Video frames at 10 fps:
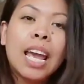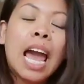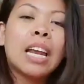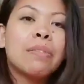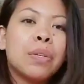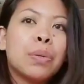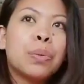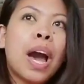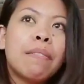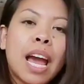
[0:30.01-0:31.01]
And if you
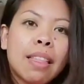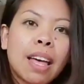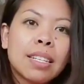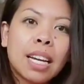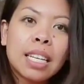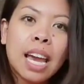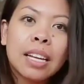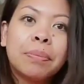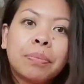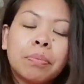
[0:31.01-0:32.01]
haven't had that done
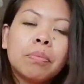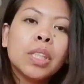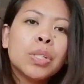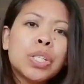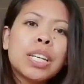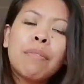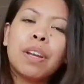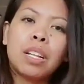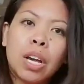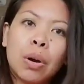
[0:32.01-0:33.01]
yet, you should
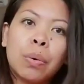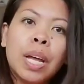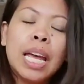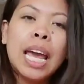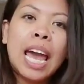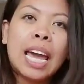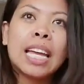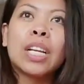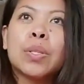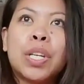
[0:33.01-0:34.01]
definitely go
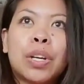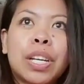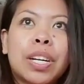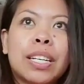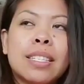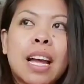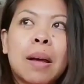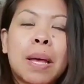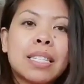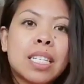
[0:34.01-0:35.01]
to your nearest
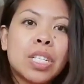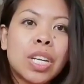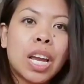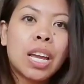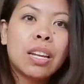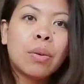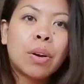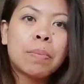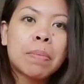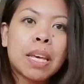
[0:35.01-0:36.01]
esthetician
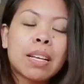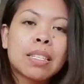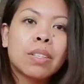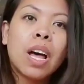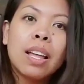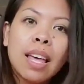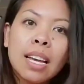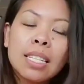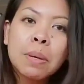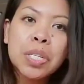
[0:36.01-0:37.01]
or maybe a salon
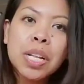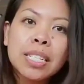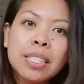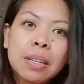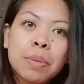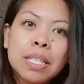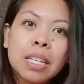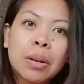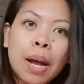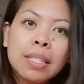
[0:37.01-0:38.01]
that specializes in
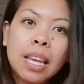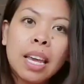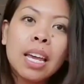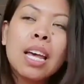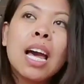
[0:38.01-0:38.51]
Brazilian waxing.